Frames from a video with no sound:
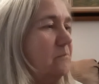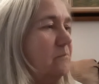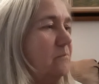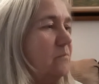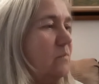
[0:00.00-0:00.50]

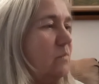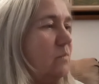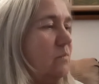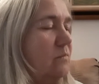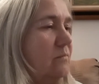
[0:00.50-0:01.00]

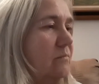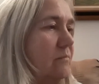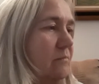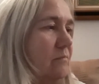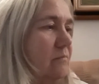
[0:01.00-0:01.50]

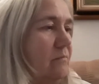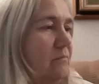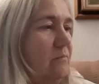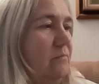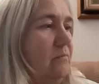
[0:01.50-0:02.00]

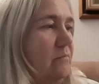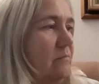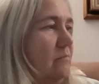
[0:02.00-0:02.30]
No one is speaking in this clip.